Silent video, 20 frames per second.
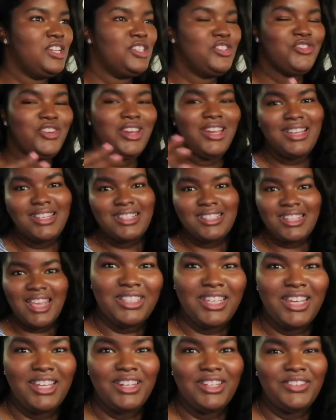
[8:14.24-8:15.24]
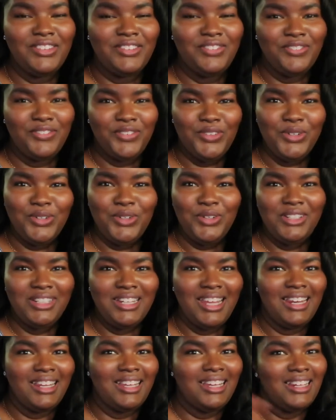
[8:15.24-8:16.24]
drinks and
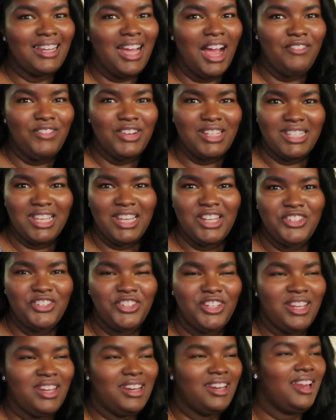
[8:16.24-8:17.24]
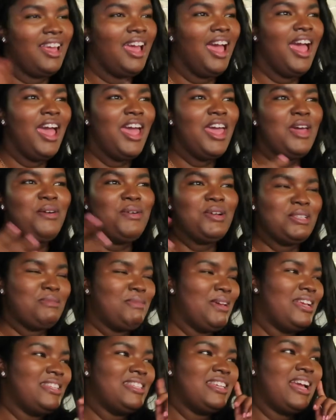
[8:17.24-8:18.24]
food and good conversation. It was
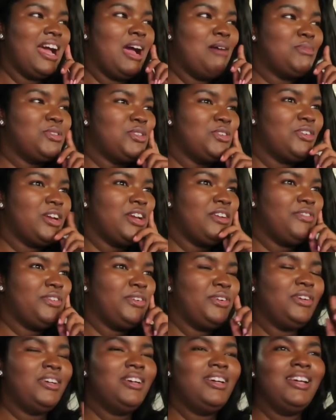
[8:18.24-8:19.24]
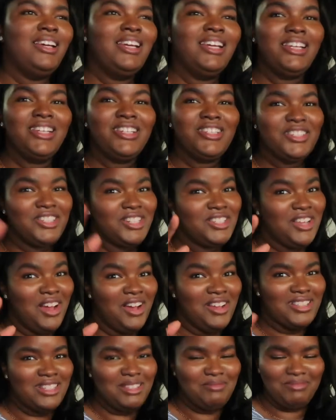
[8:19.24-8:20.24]
amazing. I'm so grateful. She's
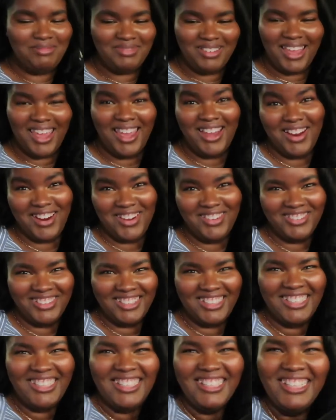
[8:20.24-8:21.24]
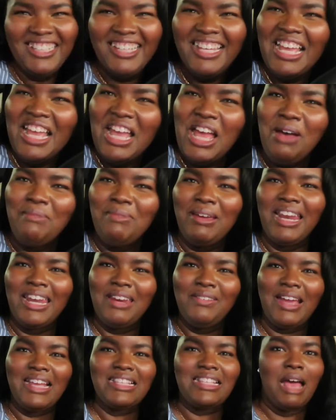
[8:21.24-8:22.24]
awesome. Hey girl. But
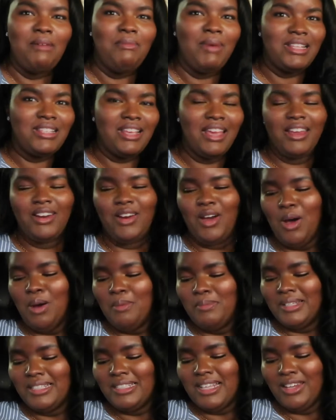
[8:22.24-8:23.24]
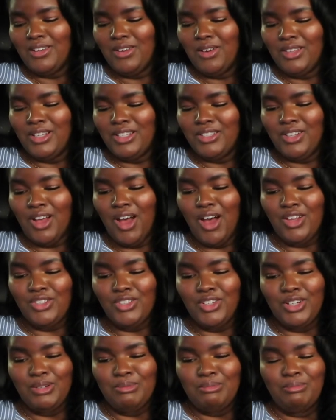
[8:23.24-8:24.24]
anyways, I'm about to head home because I know these
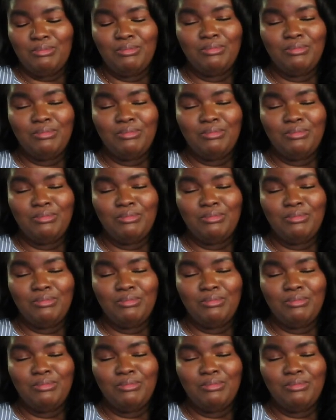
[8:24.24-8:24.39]
dogs are